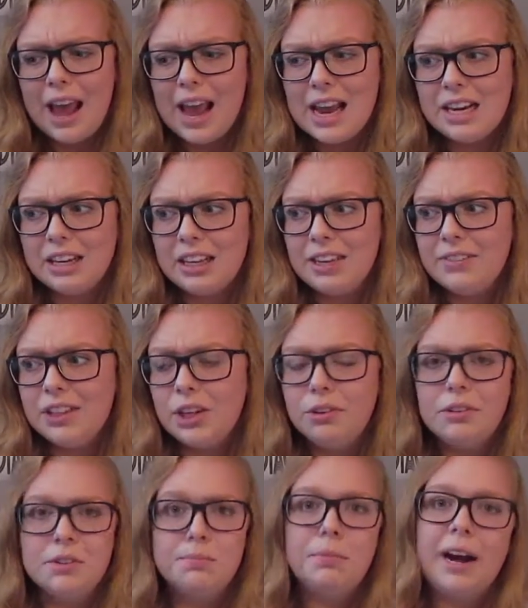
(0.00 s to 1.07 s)
And even though
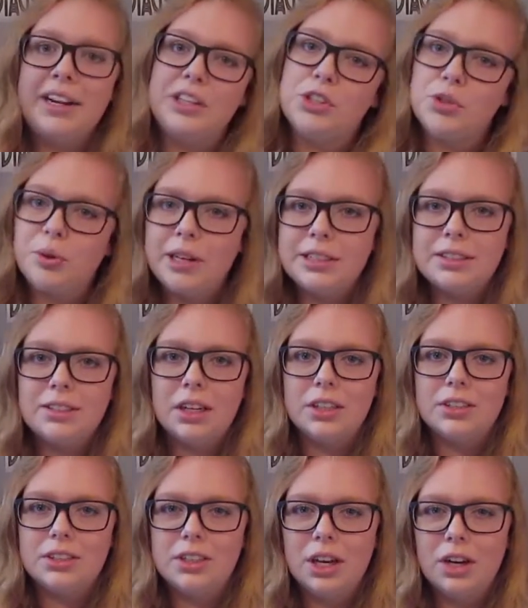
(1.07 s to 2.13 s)
it was my choice
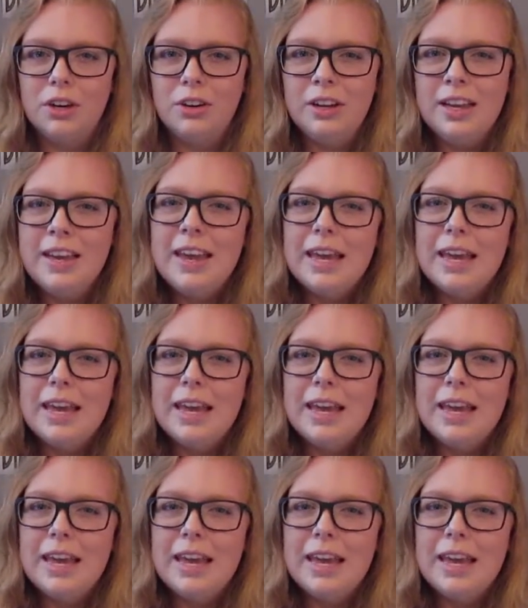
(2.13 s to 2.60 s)
not to go,